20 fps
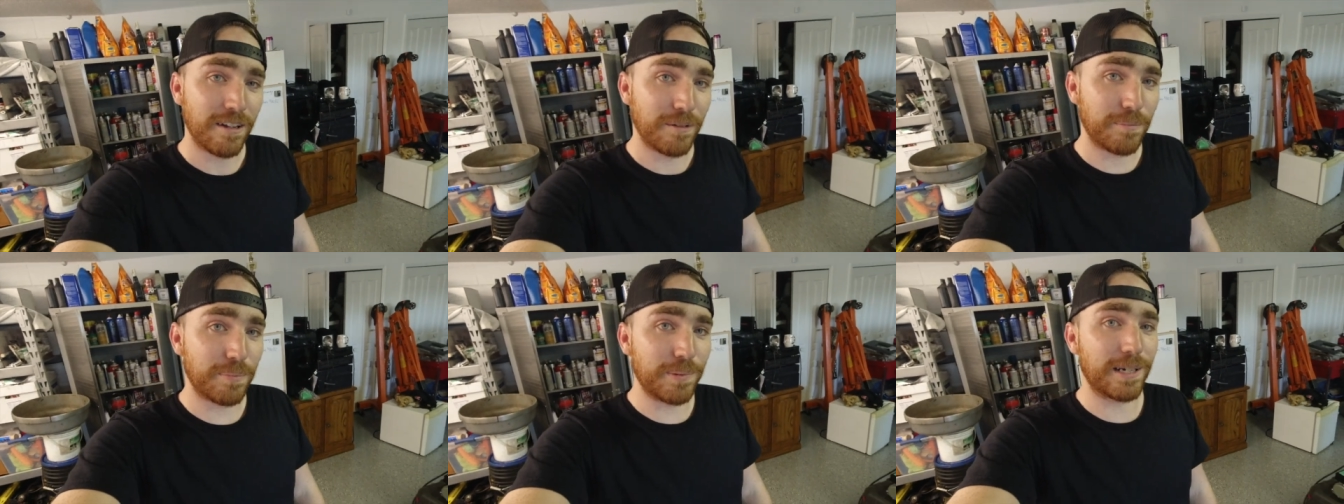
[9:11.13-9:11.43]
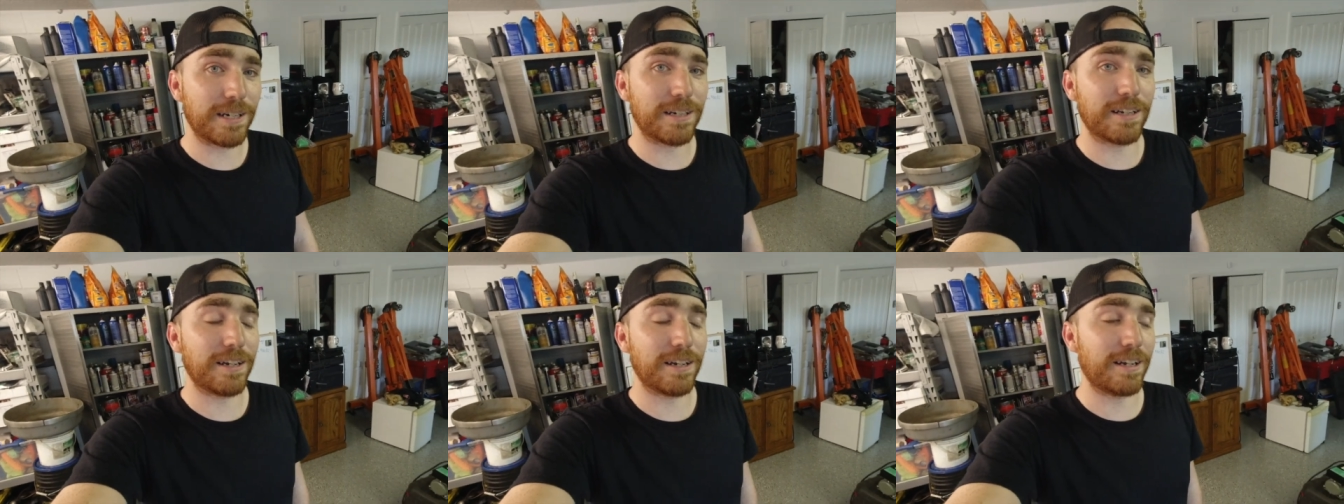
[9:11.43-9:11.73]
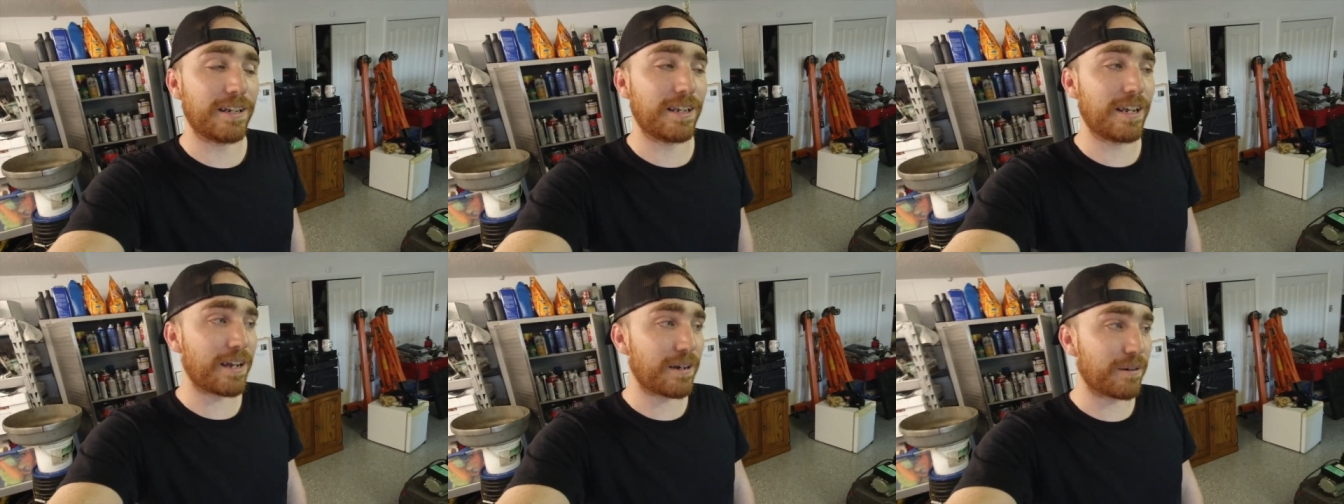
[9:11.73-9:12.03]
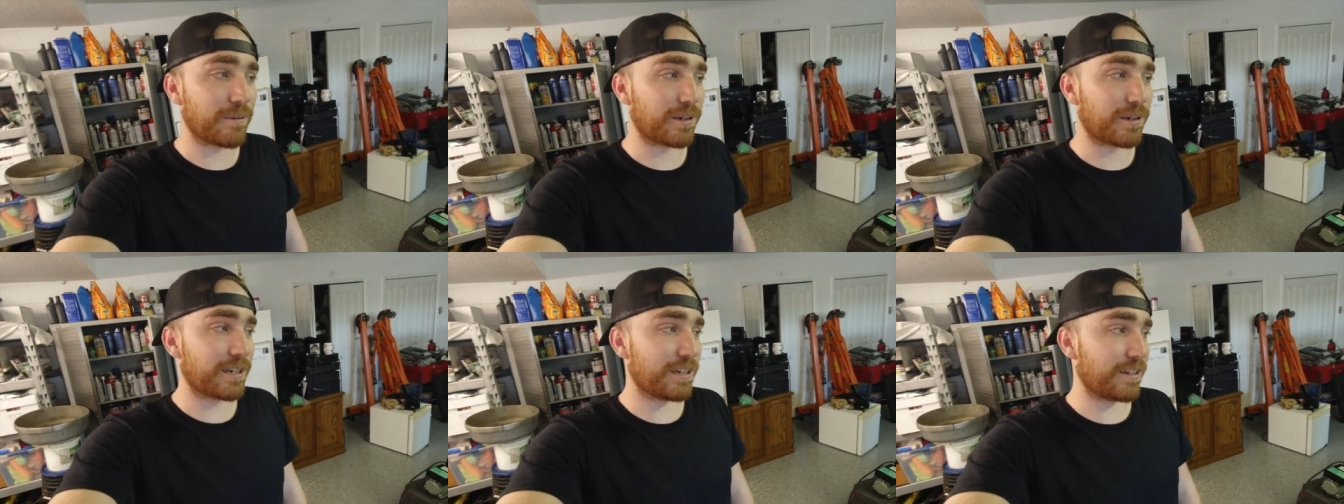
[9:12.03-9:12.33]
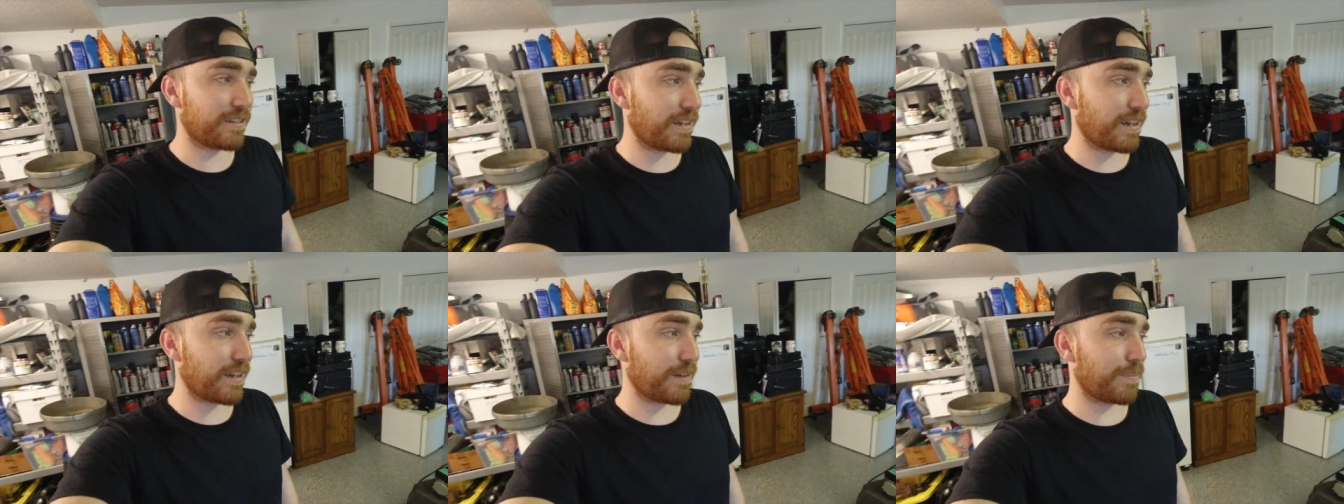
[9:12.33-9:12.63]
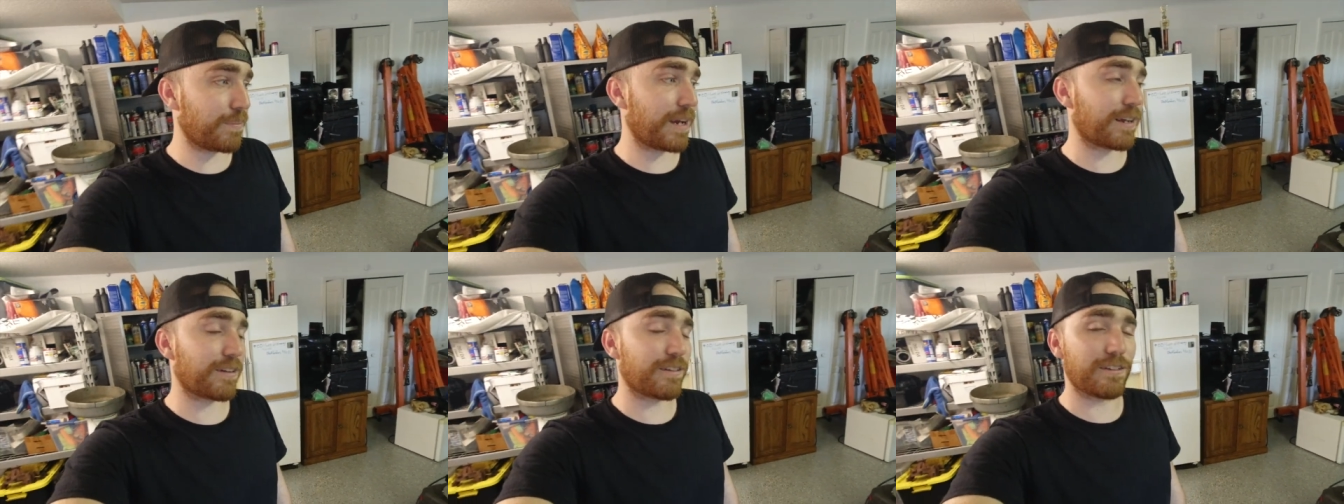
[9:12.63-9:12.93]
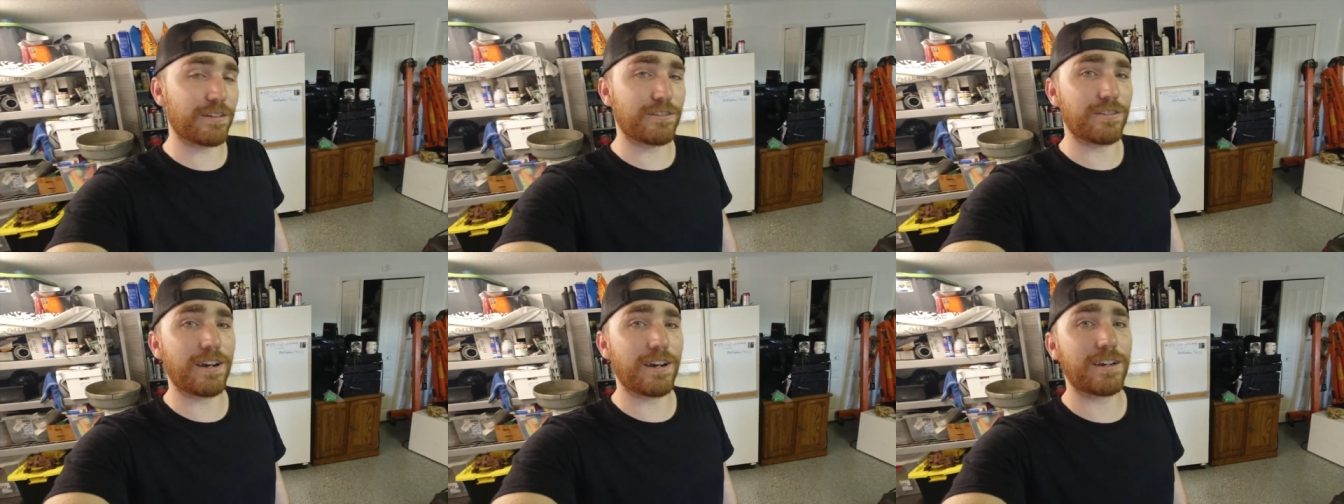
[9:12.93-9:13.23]
But yeah, we're going to take it back to
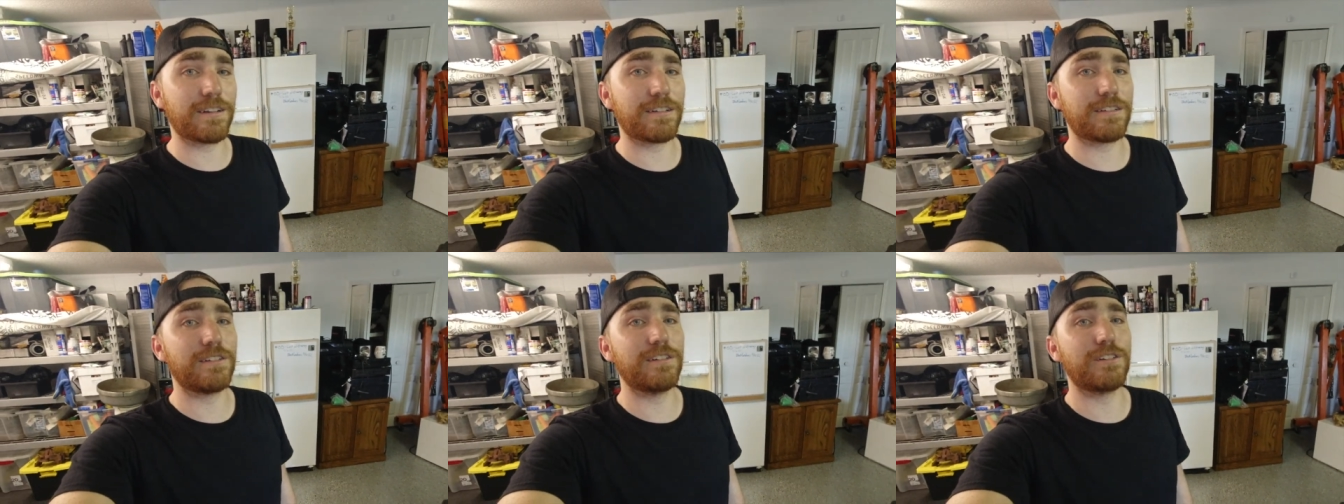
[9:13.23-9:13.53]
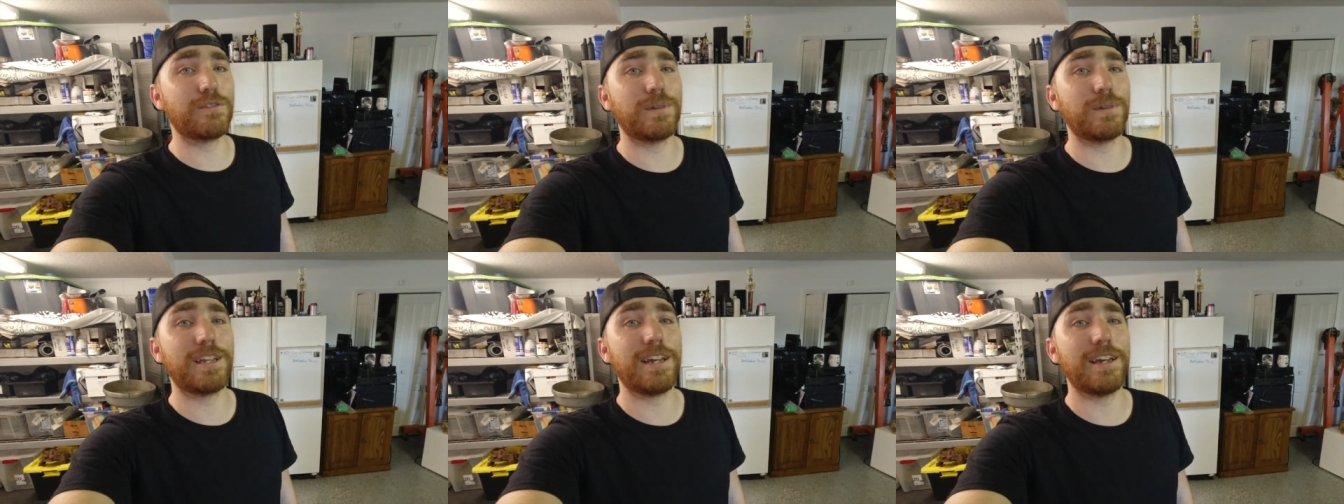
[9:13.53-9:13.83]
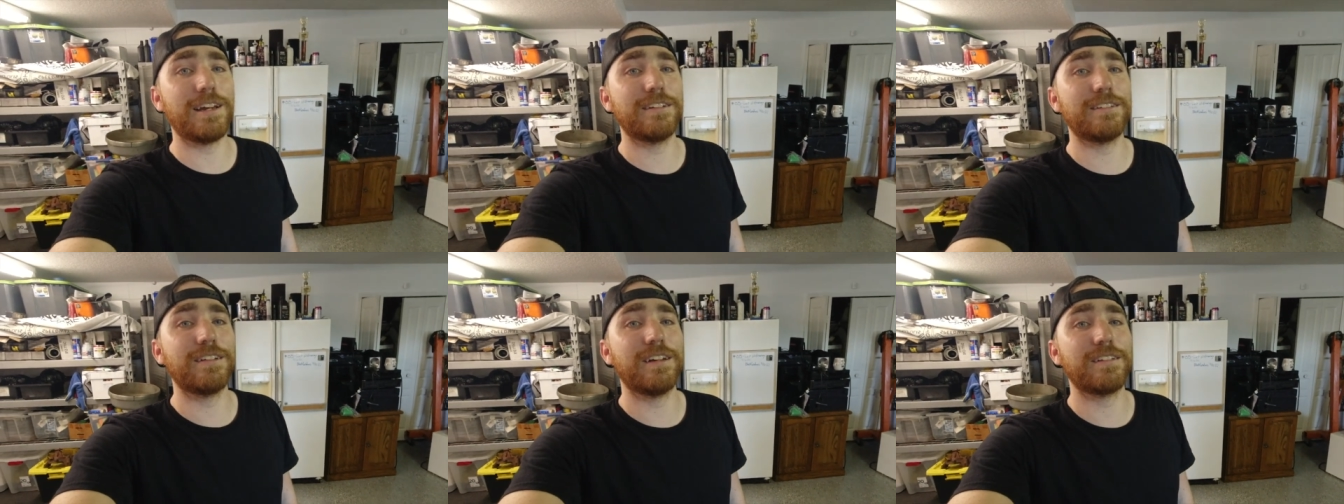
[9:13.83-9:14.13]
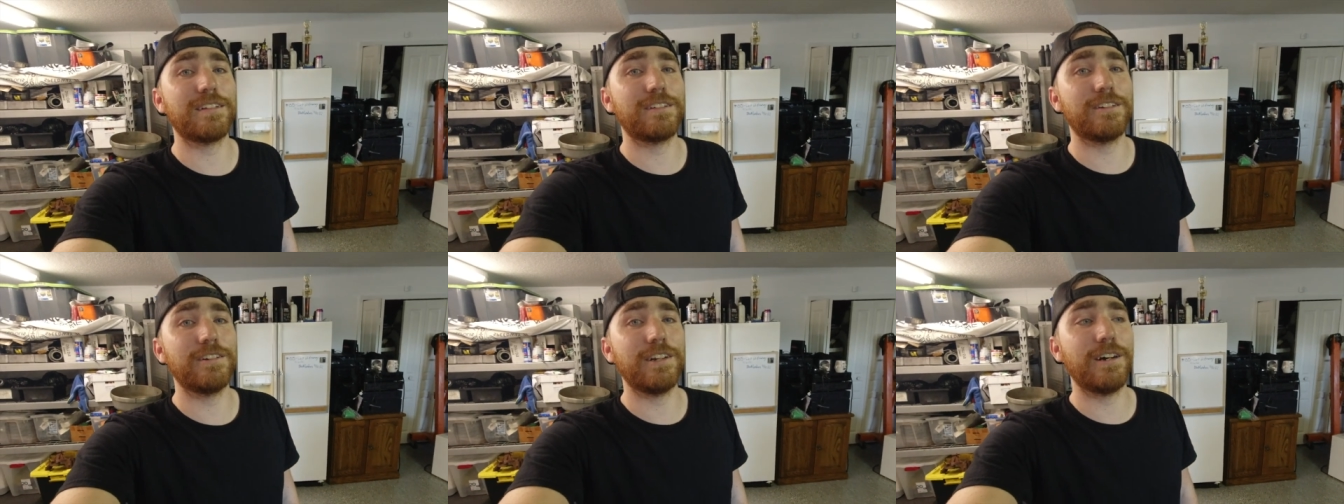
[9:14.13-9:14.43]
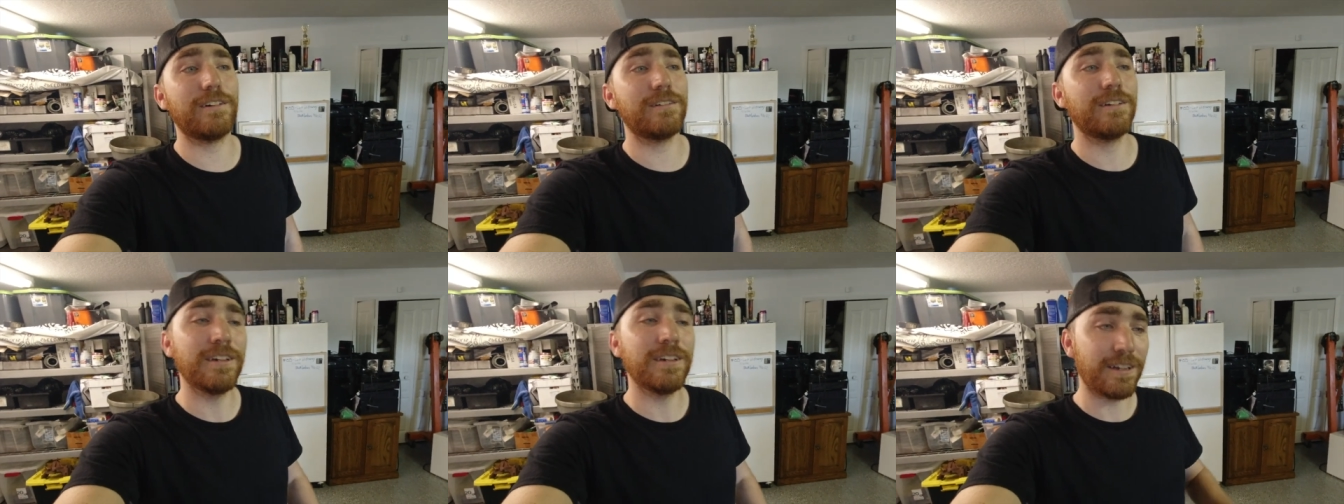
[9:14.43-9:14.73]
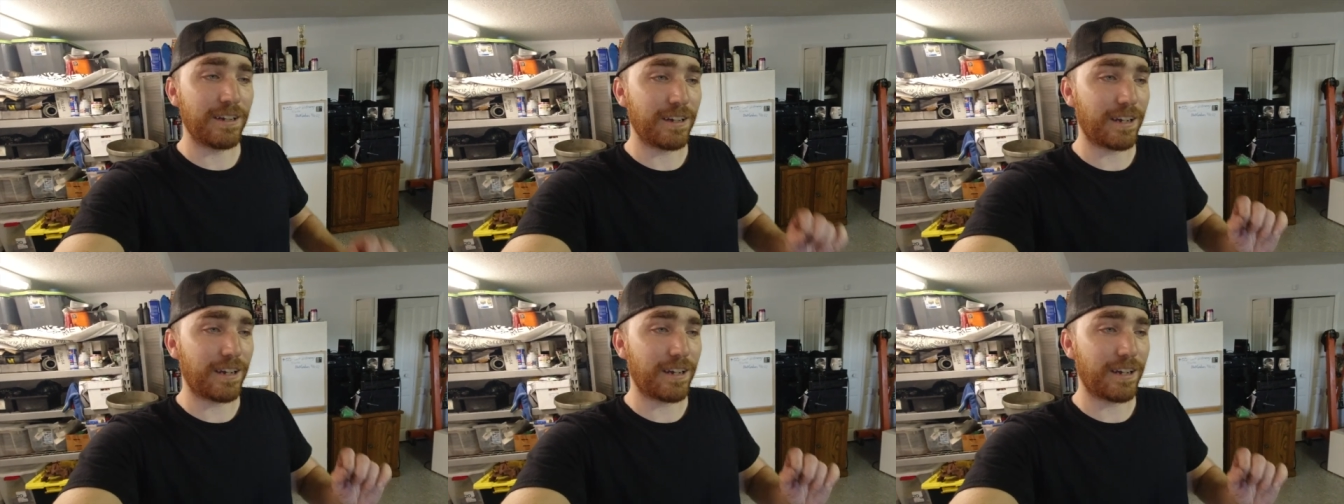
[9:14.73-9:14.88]
the track as soon as we can, test it out.